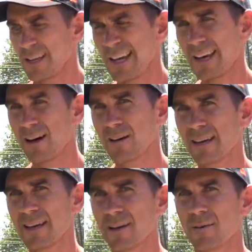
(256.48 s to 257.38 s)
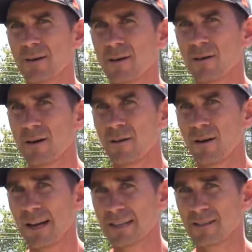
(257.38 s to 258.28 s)
Yeah, I get it. I mean,
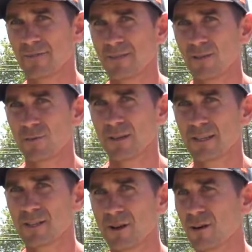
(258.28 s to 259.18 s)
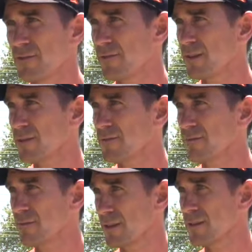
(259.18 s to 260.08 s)
I actually feel really sorry for
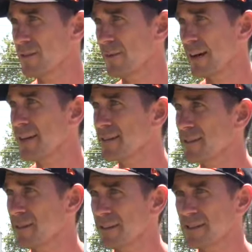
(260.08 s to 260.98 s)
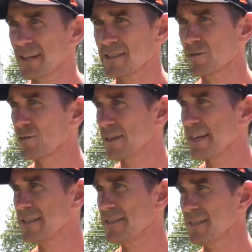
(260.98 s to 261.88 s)
the players. They're such good
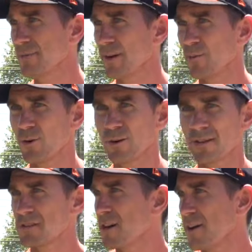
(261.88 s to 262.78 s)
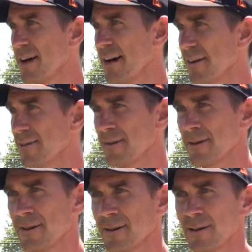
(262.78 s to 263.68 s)
kids and they've been working so hard. And
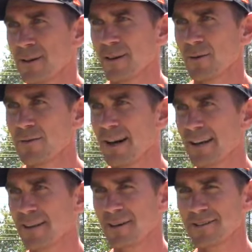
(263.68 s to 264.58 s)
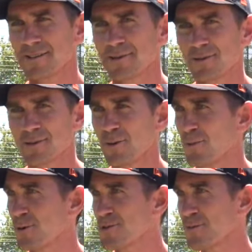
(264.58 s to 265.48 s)
I actually saw John
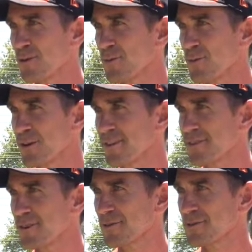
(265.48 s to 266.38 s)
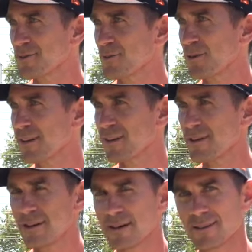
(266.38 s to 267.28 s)
Worsfold walking the dog this morning,
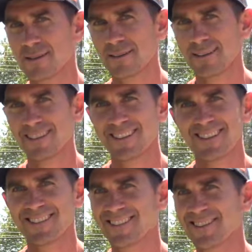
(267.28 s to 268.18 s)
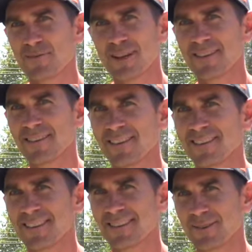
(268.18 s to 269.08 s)
and he said, when you think